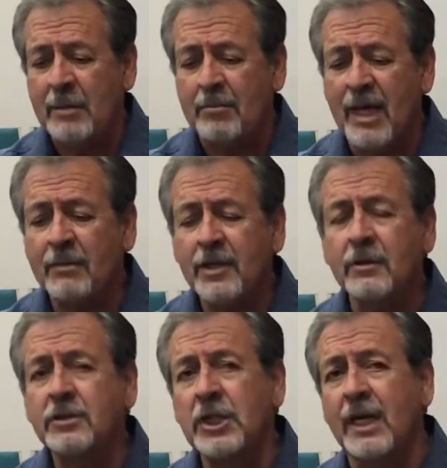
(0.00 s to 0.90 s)
Maybe your
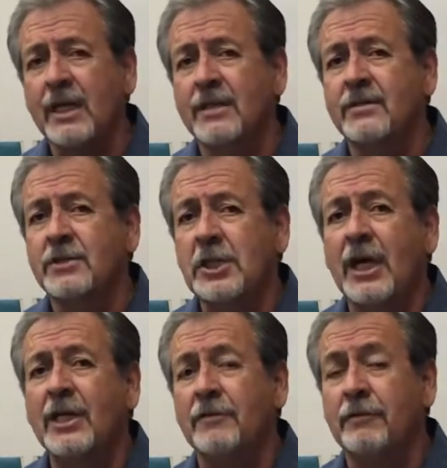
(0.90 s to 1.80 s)
giant is a
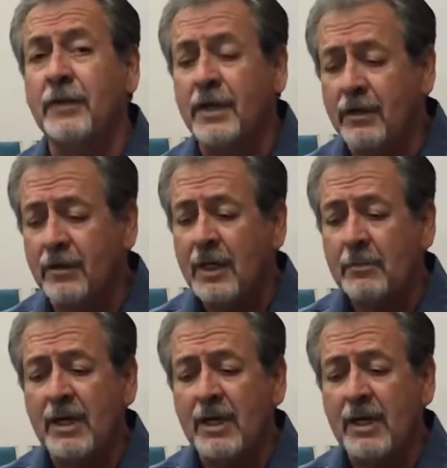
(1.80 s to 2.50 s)
giant of fear.